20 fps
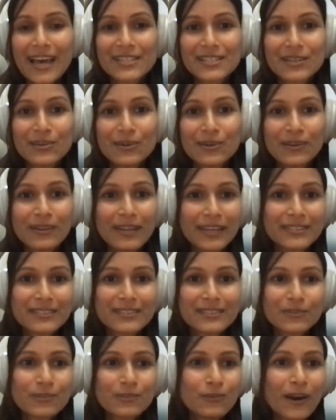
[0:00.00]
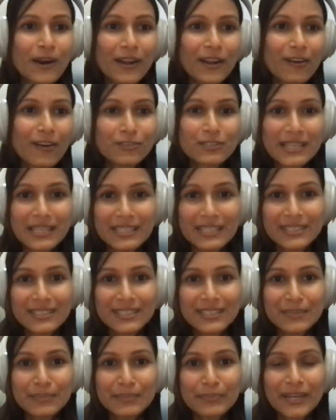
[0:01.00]
as a like one-off
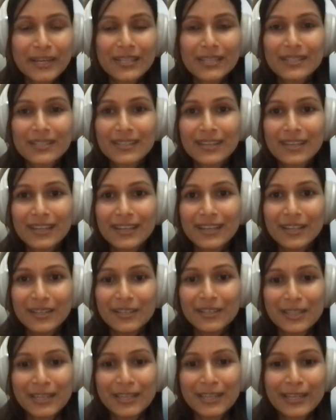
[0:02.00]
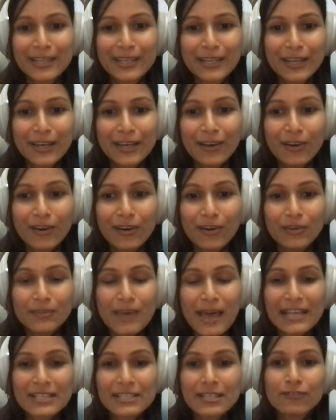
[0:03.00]
session, but
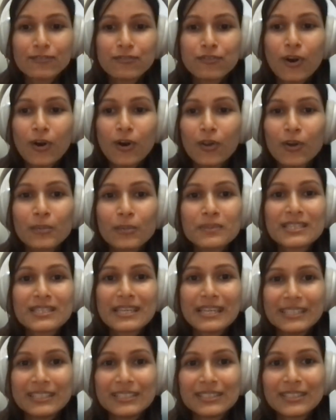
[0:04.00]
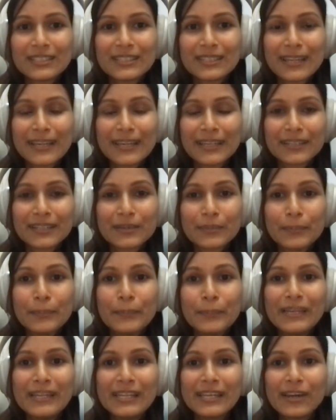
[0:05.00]
as a follow-up session, like
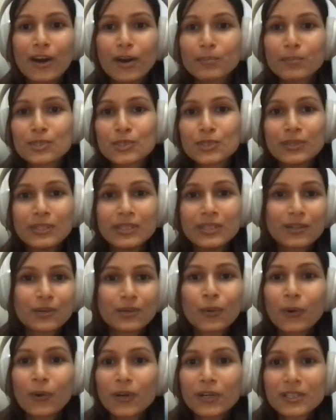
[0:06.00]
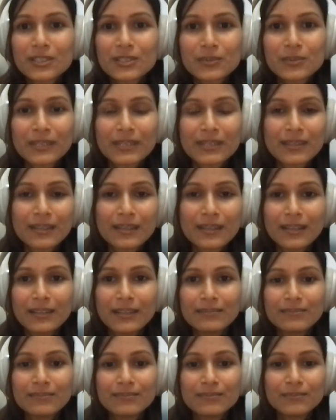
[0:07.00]
building up to their course with
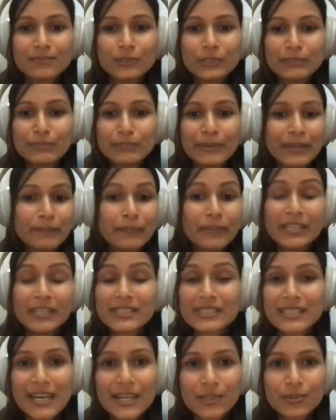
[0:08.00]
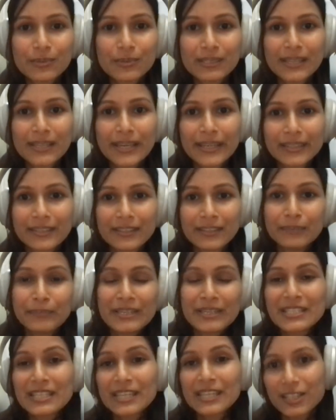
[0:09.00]
which may start with like the
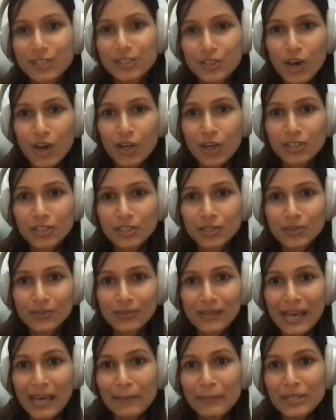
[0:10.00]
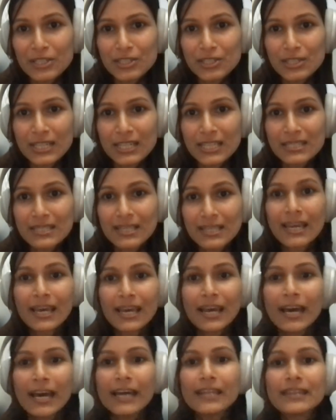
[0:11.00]
basic introduction to climate change,
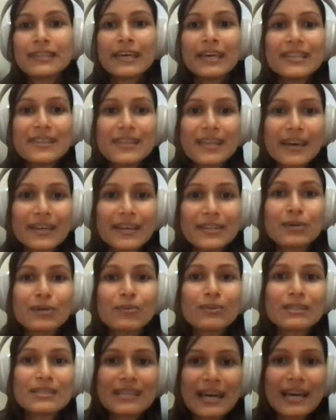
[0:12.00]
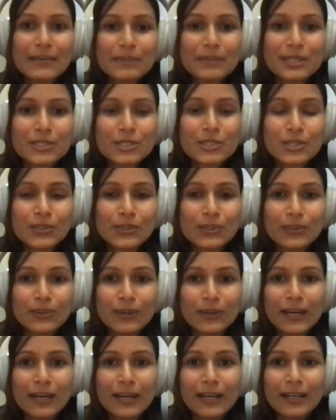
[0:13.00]
and then they will dive
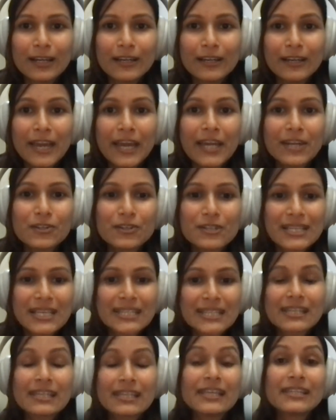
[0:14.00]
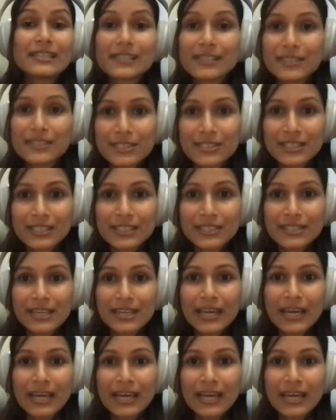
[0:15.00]
into Endorsed at a later stage.